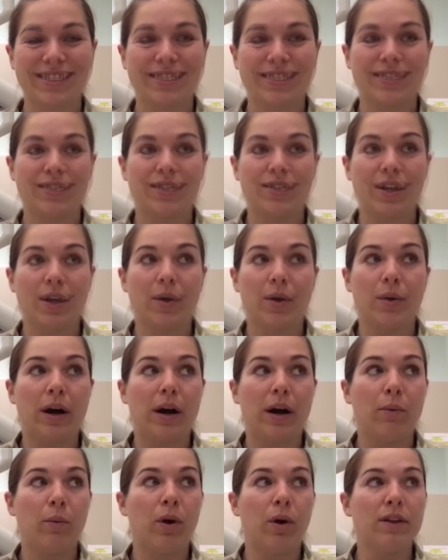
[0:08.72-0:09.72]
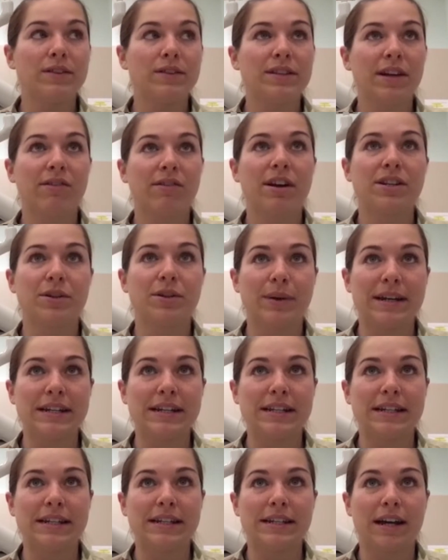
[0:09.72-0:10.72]
So once I
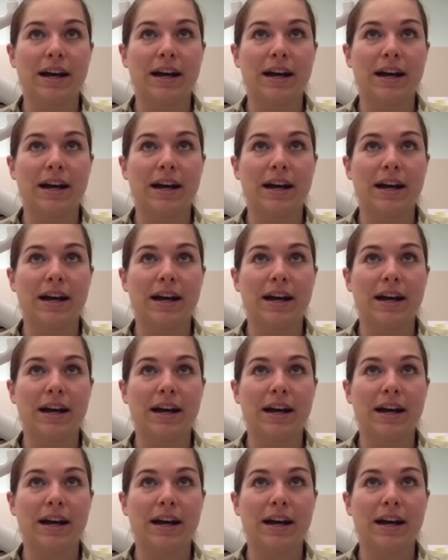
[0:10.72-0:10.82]
graduated,